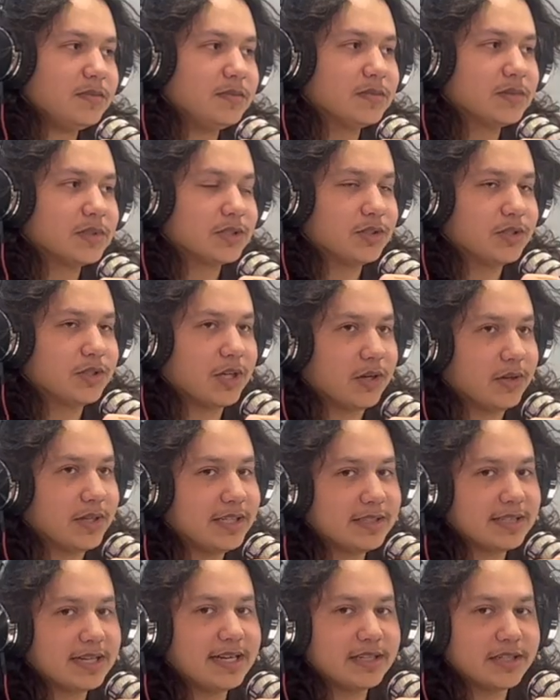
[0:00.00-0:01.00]
So
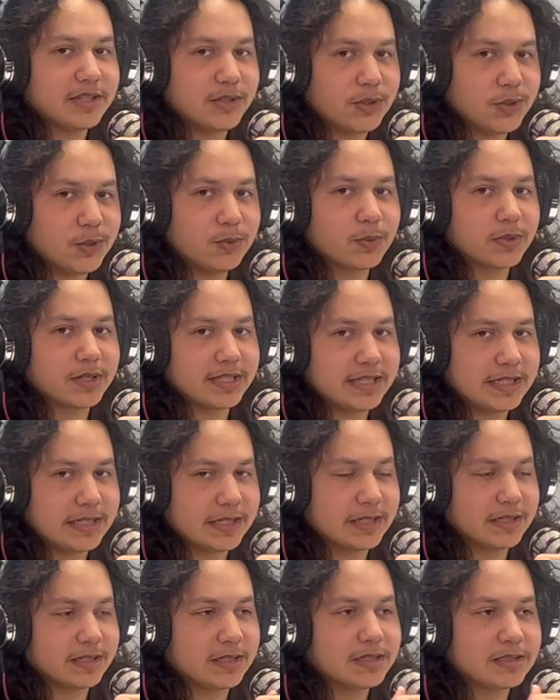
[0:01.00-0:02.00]
he's kind of newer
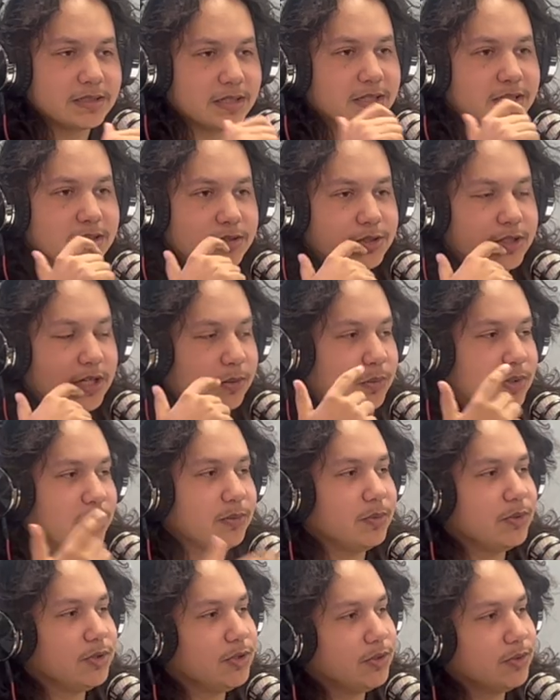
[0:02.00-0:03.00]
here. Jared, what
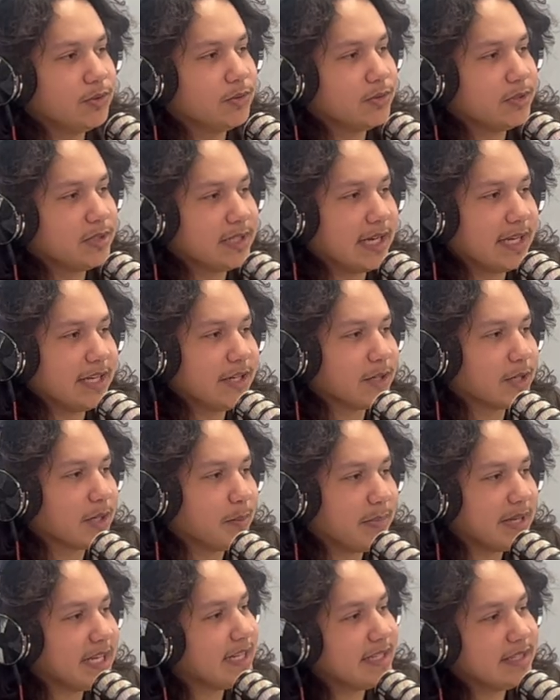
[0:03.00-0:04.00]
would you say your
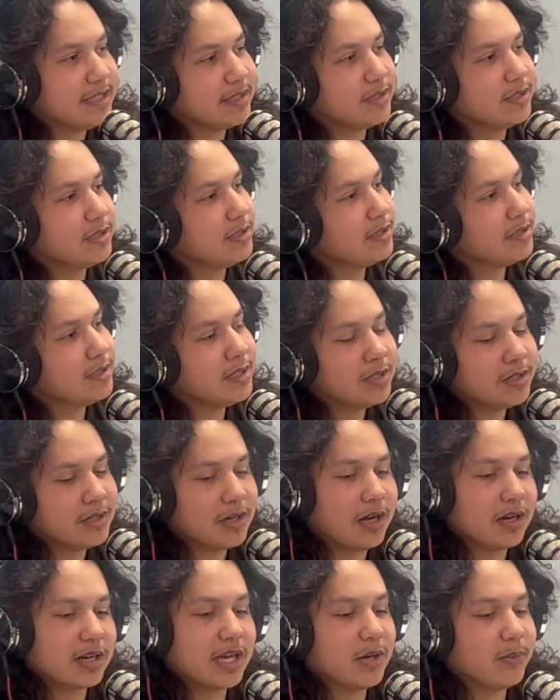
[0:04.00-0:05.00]
opinions
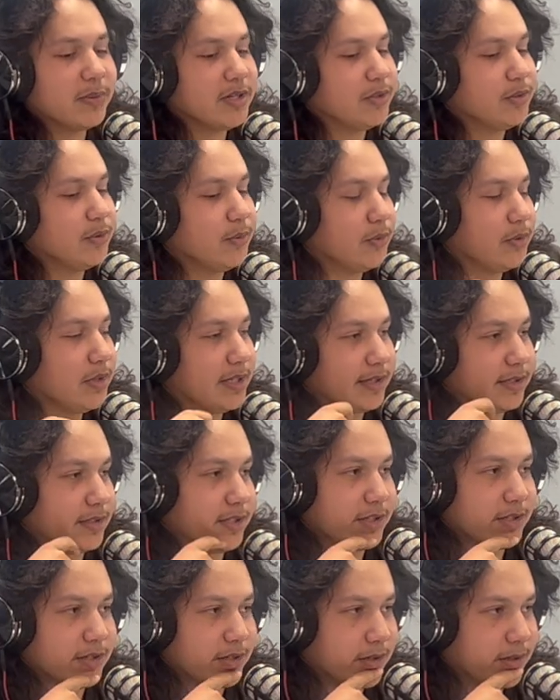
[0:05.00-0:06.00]
on how we do things
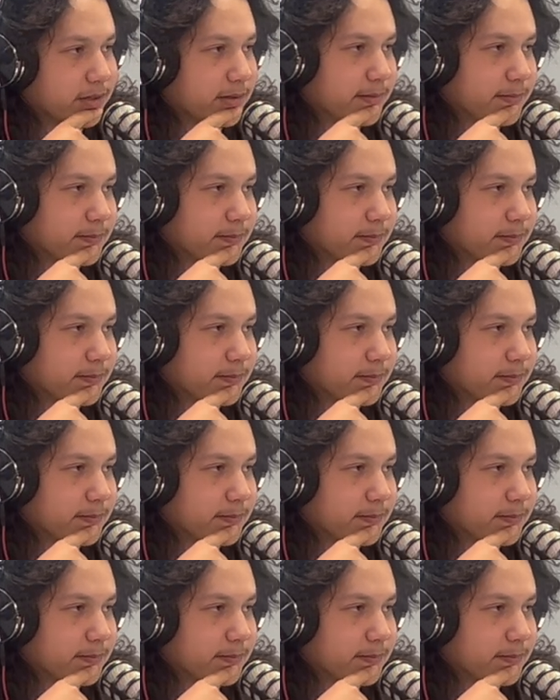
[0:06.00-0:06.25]
here are?